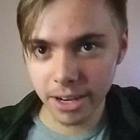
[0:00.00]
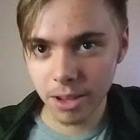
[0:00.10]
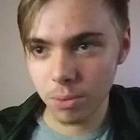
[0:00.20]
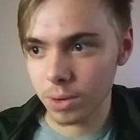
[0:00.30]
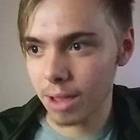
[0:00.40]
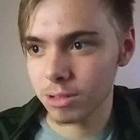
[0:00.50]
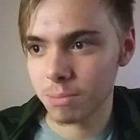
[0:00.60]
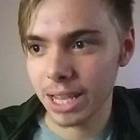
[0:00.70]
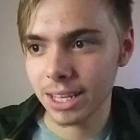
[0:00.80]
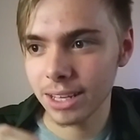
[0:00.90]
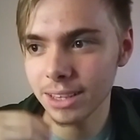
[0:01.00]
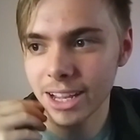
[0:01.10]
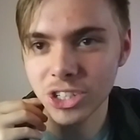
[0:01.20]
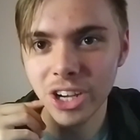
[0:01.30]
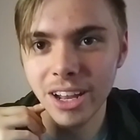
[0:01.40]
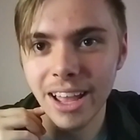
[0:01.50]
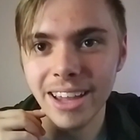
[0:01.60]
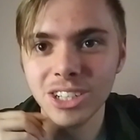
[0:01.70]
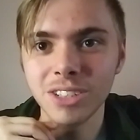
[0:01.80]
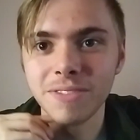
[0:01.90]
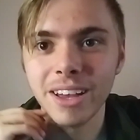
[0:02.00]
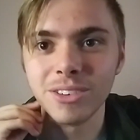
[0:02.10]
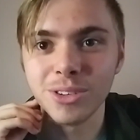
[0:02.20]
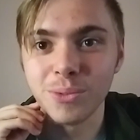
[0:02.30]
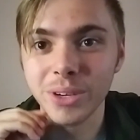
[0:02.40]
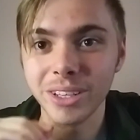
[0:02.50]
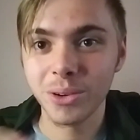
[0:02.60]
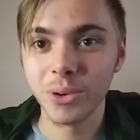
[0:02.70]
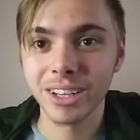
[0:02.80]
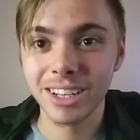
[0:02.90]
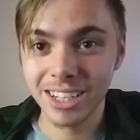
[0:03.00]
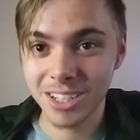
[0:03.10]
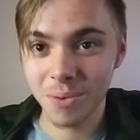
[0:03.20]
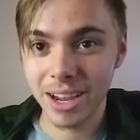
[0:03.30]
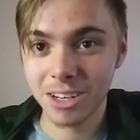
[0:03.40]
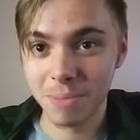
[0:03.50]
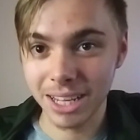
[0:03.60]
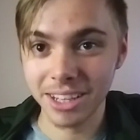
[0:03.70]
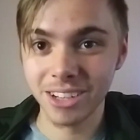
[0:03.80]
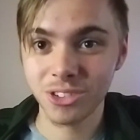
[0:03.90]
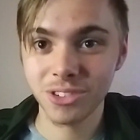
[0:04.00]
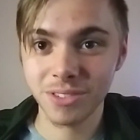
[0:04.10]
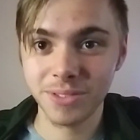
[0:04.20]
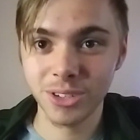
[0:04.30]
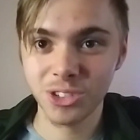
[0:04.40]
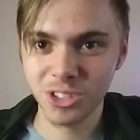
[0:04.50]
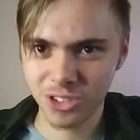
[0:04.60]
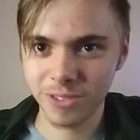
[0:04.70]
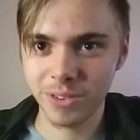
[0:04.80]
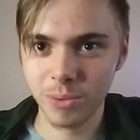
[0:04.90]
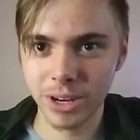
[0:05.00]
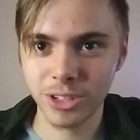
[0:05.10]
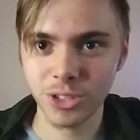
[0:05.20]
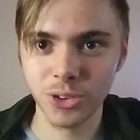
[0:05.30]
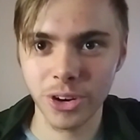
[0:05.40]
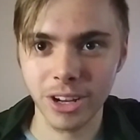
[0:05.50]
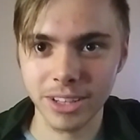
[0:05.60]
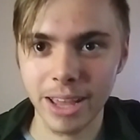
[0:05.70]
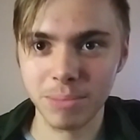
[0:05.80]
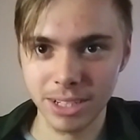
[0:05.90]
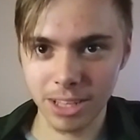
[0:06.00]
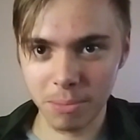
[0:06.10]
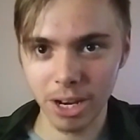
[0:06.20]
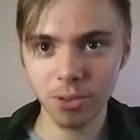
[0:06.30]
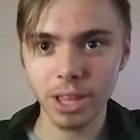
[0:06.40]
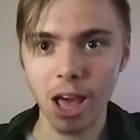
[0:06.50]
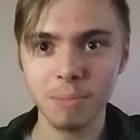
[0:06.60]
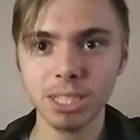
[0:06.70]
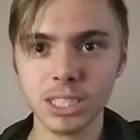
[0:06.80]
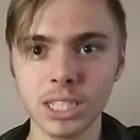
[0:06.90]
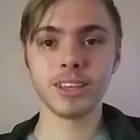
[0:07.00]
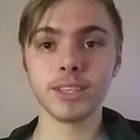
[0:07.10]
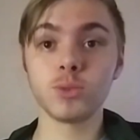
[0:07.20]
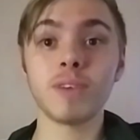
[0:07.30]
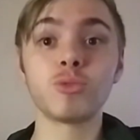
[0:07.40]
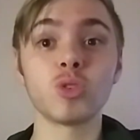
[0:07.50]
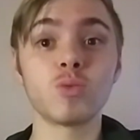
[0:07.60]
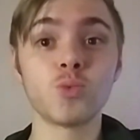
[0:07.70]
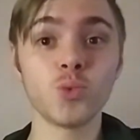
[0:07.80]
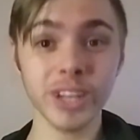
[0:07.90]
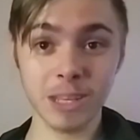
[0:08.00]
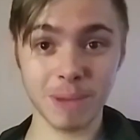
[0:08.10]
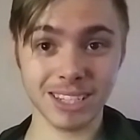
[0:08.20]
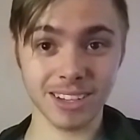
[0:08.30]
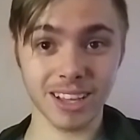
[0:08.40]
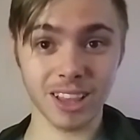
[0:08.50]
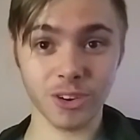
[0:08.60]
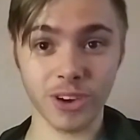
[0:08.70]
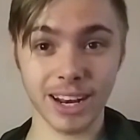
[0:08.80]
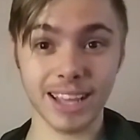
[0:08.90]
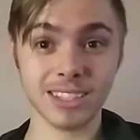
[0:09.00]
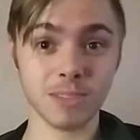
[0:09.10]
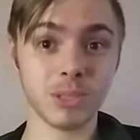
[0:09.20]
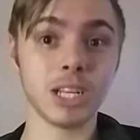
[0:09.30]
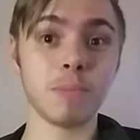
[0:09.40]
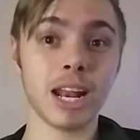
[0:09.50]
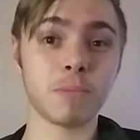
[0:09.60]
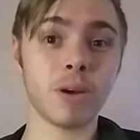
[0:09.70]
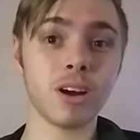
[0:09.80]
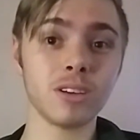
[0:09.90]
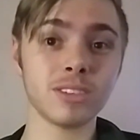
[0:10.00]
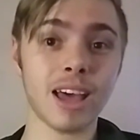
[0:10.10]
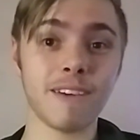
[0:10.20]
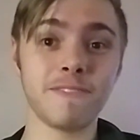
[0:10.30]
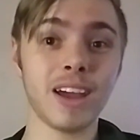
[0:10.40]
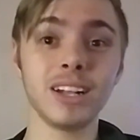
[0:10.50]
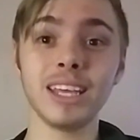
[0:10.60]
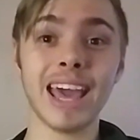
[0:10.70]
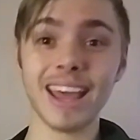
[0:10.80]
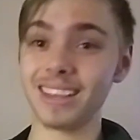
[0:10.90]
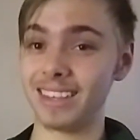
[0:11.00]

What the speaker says: note, when I was making that shot, I actually found a really quick and easy way to make lasers in Fusion, so if you want a tutorial on that, please let me know in the comments. So after a really basic color grade and some cinematic bars, I finally had